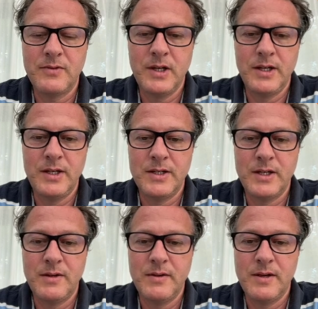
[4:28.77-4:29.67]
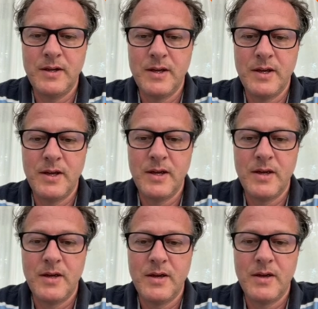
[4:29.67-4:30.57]
really easy.
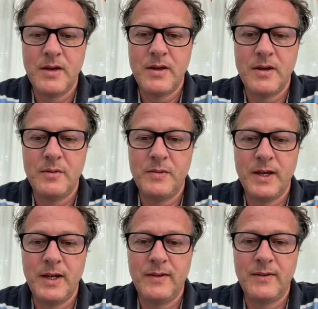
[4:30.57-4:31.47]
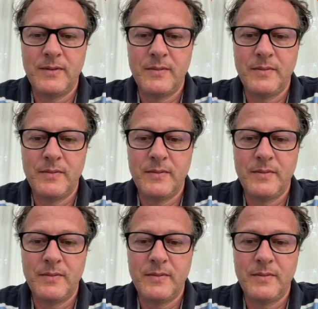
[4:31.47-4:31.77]
Update.